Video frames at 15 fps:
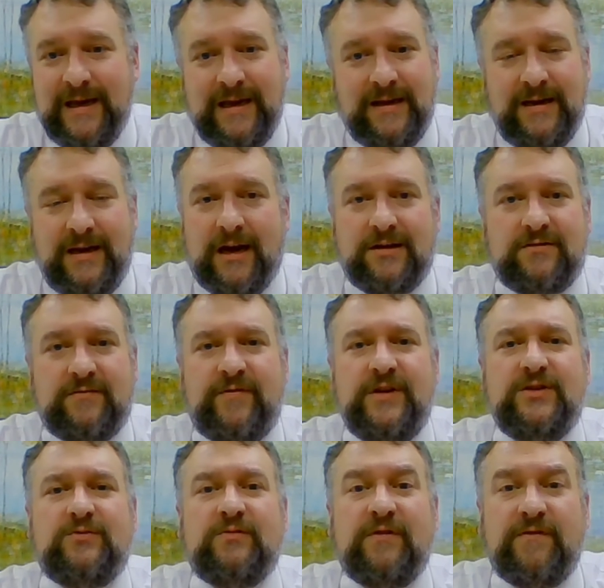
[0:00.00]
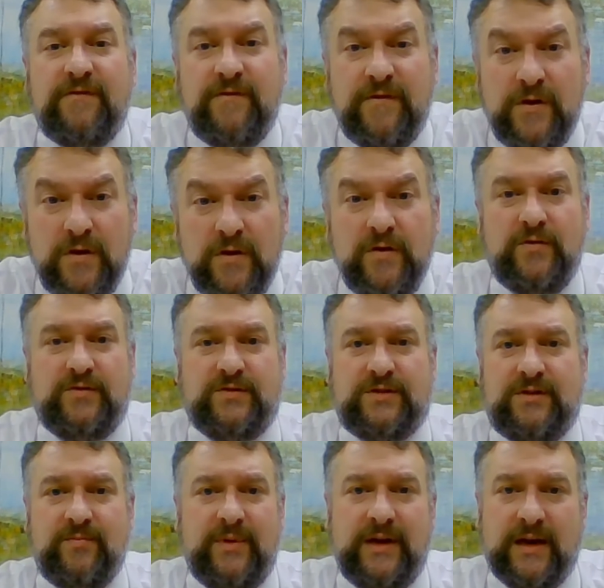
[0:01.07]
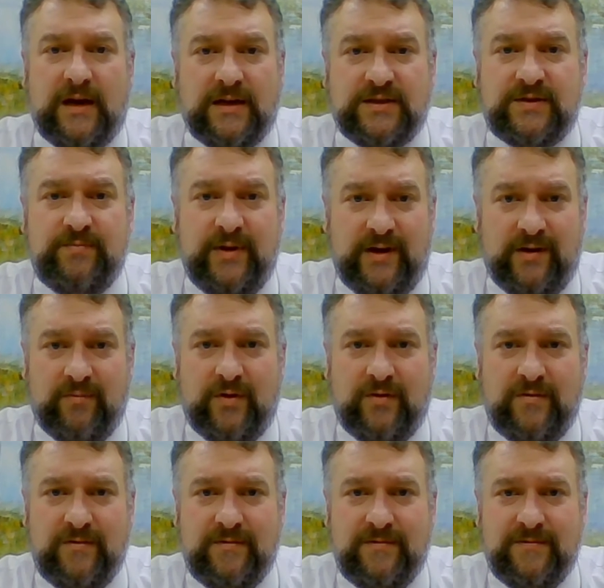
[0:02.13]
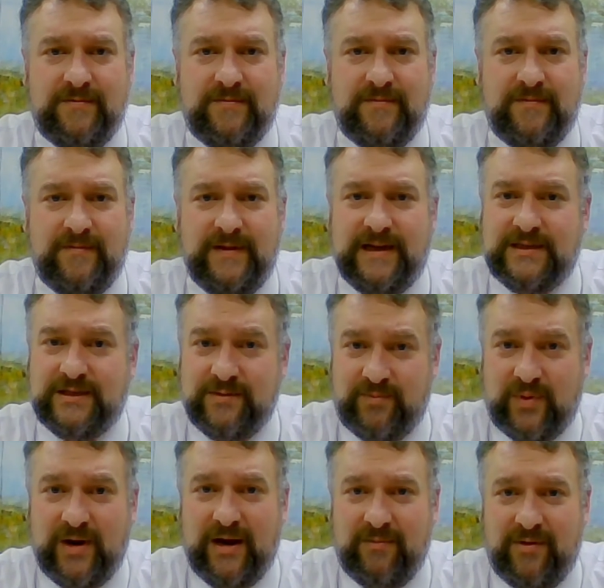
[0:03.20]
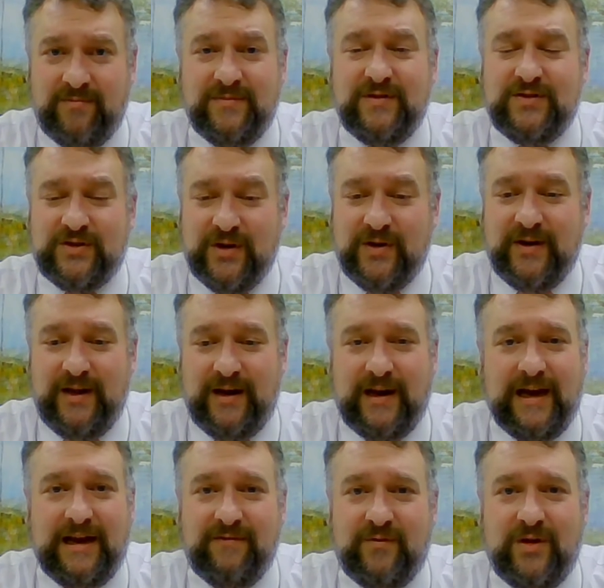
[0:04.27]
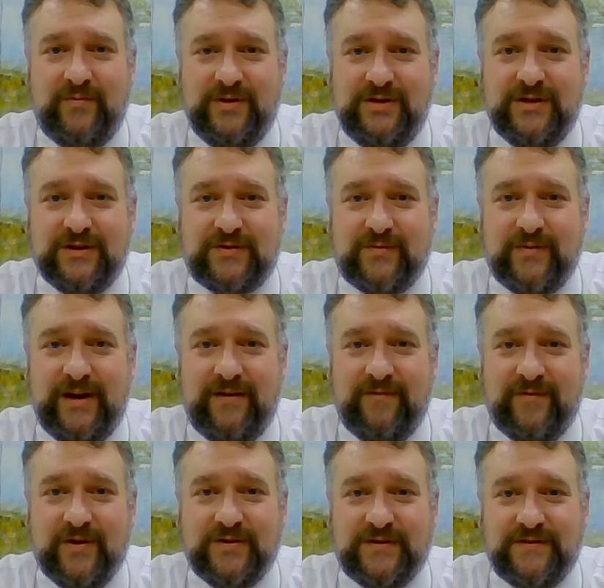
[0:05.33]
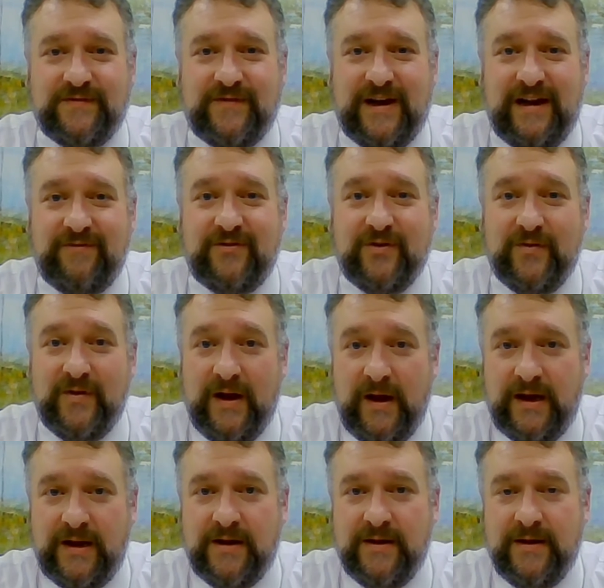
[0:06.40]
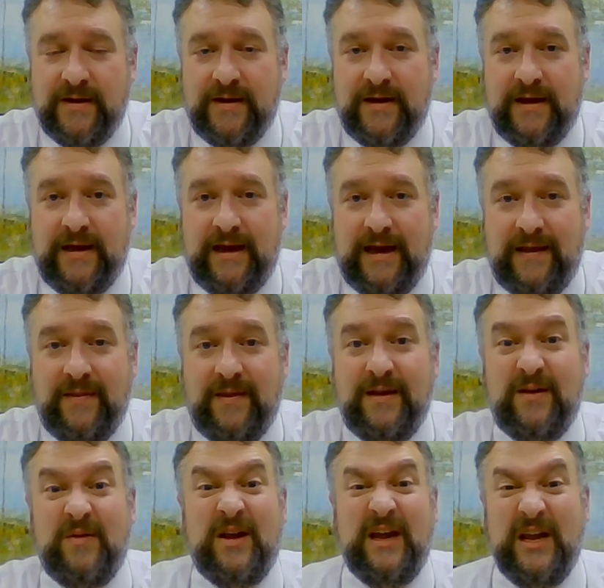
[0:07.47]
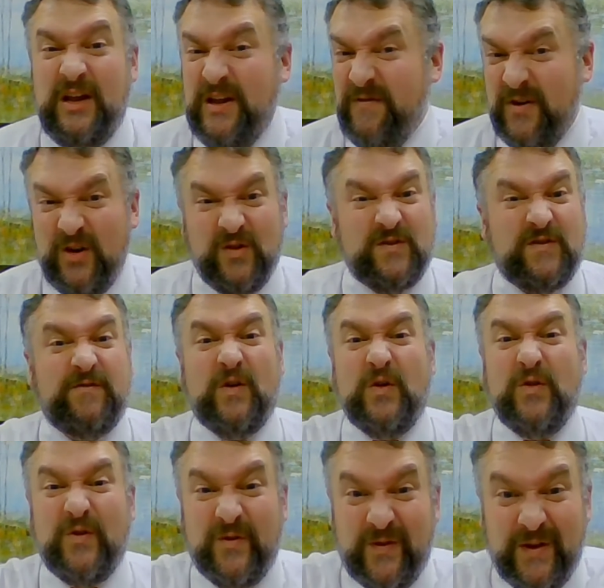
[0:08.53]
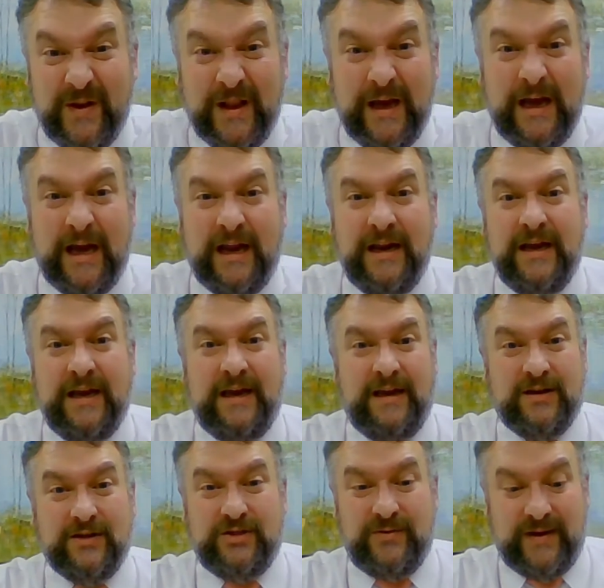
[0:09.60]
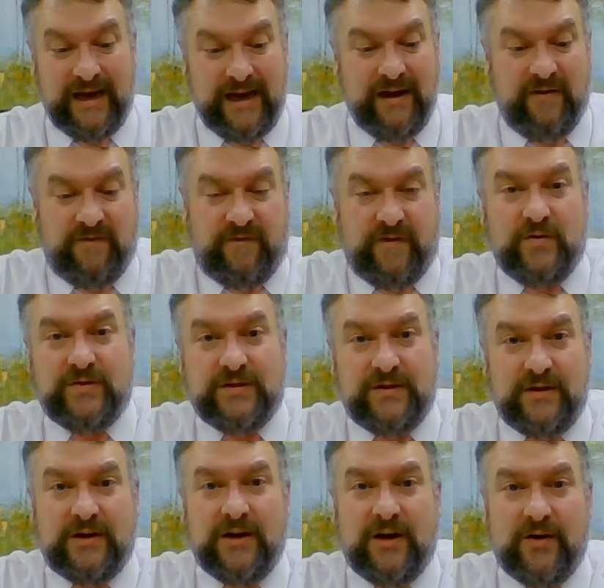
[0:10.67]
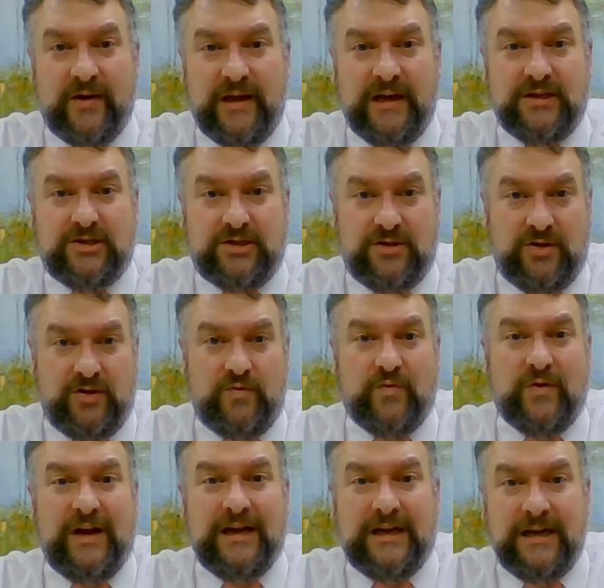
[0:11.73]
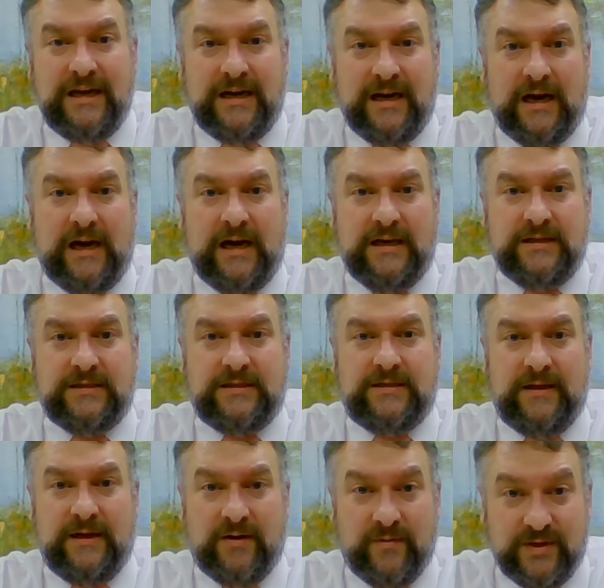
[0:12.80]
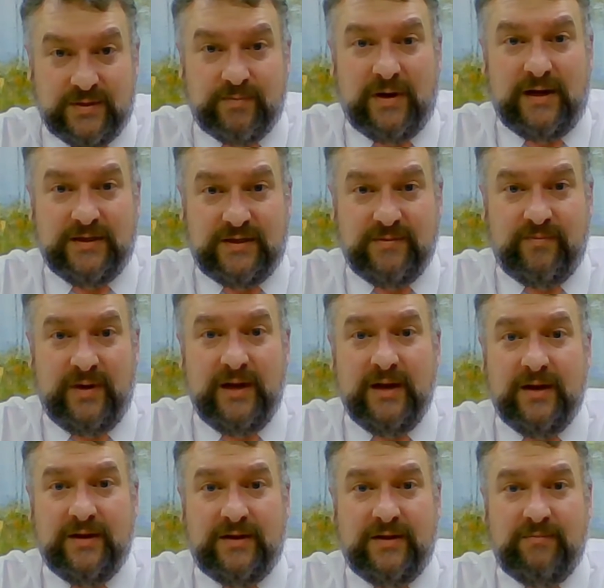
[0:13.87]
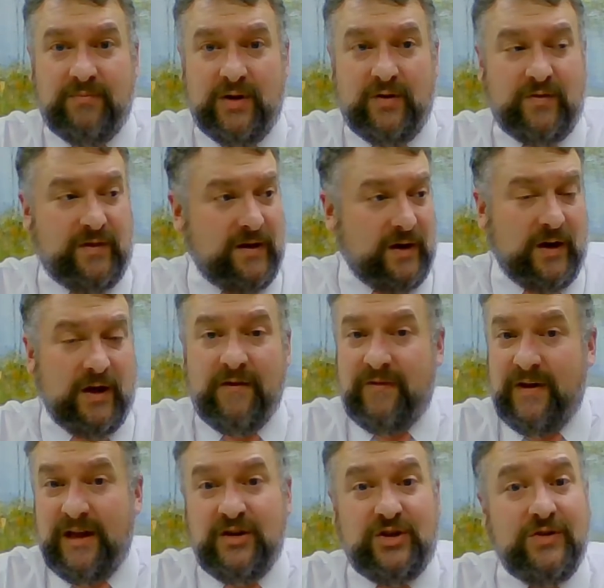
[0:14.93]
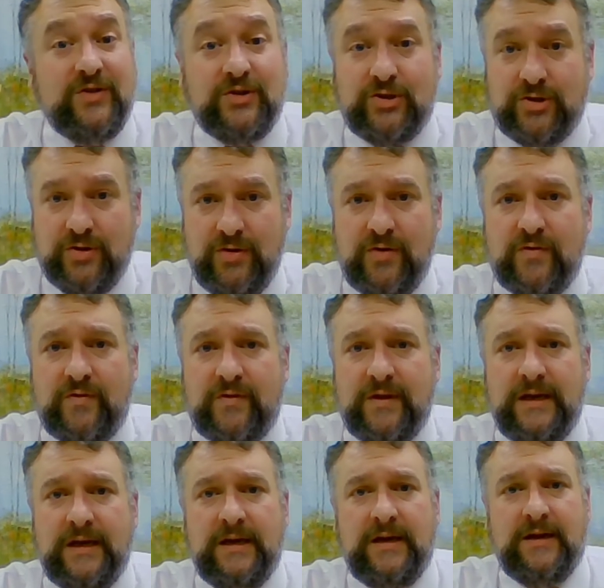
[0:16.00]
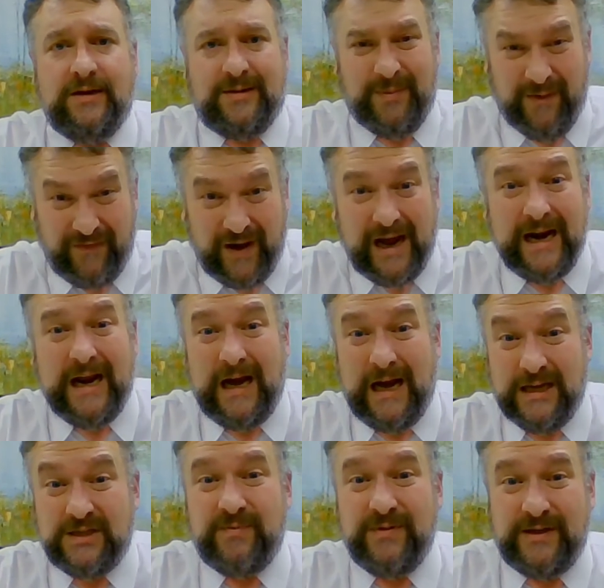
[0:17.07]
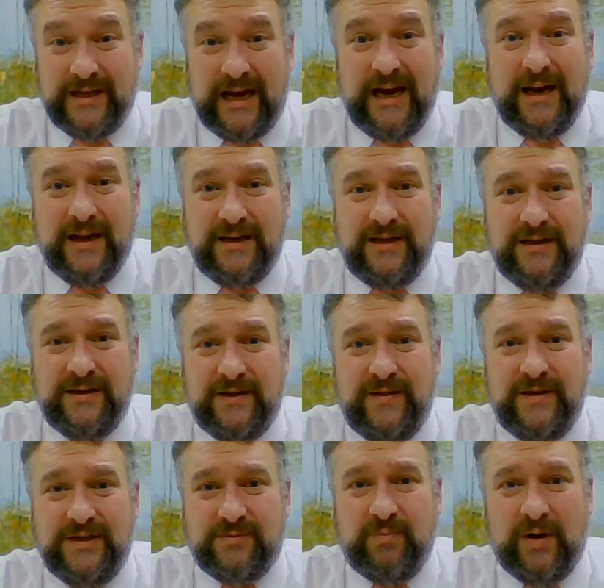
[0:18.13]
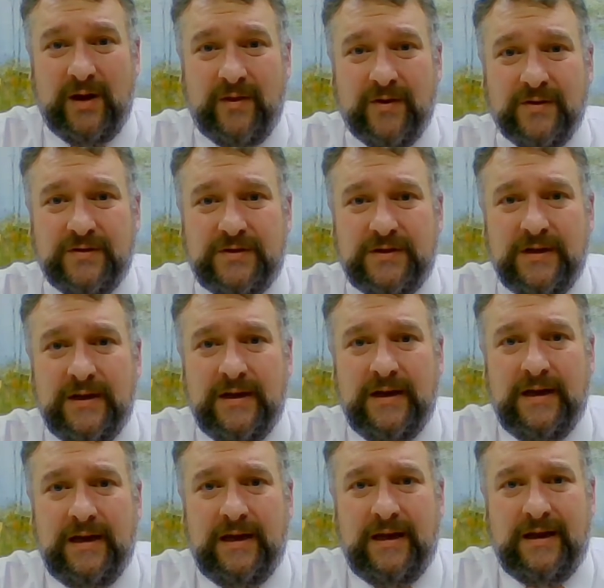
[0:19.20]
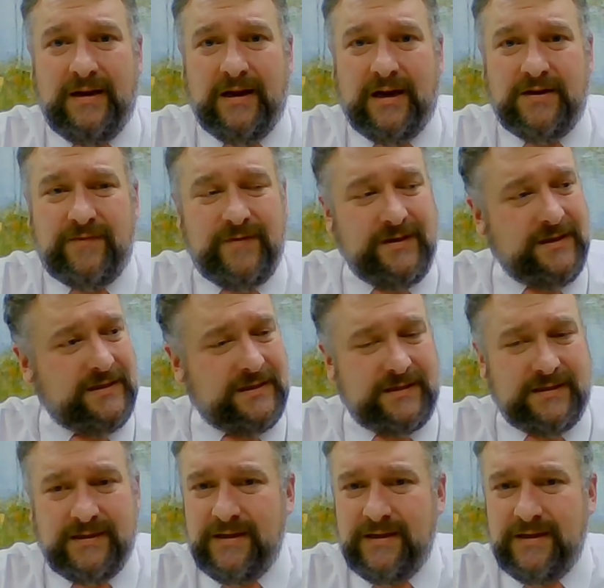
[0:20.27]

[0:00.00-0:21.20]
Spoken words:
Diotrephes refused to be hospitable. That's a problem, certainly in light of what we just read in verses 5 through 8. And then he even goes further than that, because you had folks in the congregation who recognized their responsibility, both in love and to the truth, to provide hospitality to these brothers. And Diotrephes,